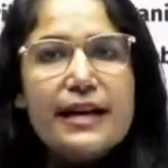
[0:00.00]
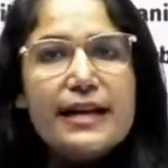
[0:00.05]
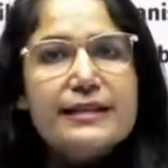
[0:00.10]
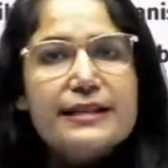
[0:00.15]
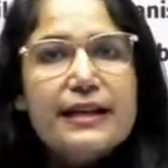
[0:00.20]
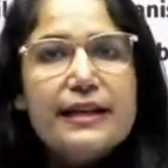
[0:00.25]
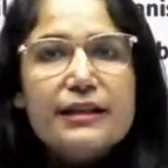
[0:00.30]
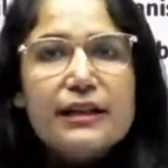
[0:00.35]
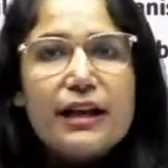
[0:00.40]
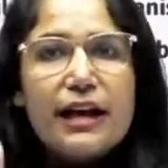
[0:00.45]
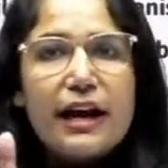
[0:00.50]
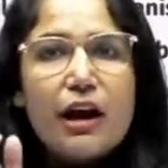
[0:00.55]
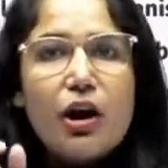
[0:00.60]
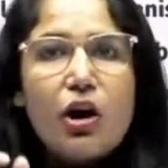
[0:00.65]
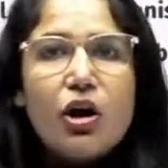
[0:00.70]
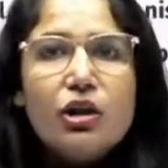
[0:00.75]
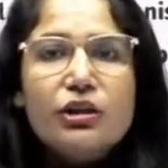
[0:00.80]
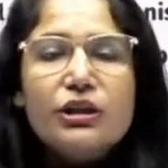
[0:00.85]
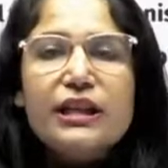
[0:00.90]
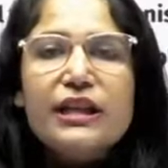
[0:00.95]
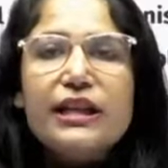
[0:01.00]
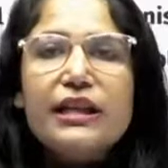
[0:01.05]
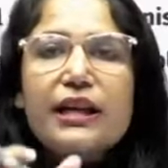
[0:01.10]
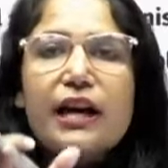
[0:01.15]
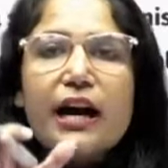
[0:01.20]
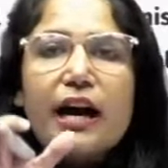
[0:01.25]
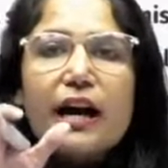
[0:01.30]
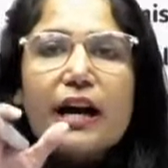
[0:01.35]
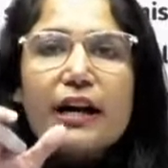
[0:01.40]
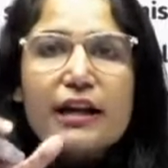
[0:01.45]
is it on
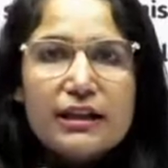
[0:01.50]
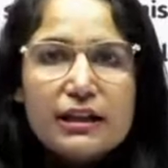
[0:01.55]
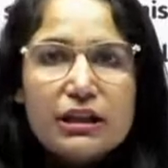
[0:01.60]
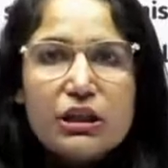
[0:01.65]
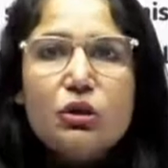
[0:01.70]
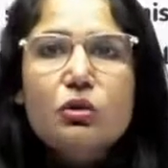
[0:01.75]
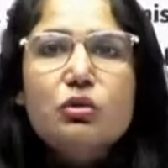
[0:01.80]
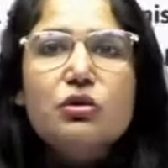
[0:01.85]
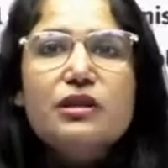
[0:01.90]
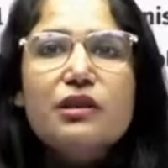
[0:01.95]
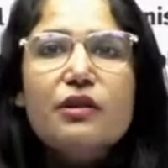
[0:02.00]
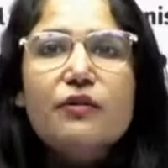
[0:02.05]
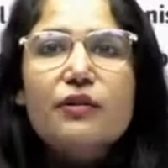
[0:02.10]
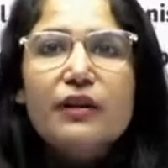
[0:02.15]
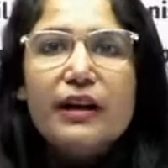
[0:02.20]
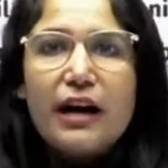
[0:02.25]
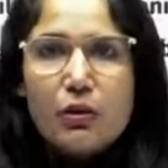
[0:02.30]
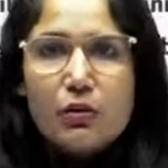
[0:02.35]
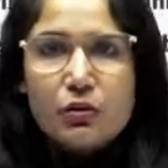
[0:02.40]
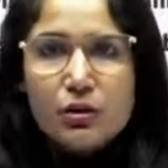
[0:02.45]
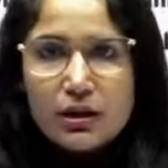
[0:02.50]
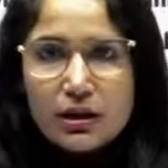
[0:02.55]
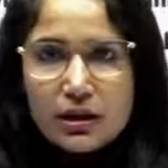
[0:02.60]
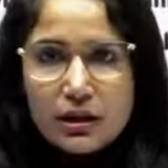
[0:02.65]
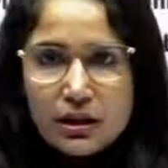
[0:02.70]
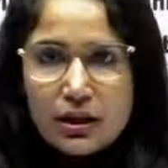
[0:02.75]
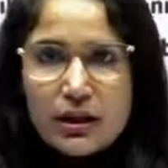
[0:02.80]
the inclusive ground.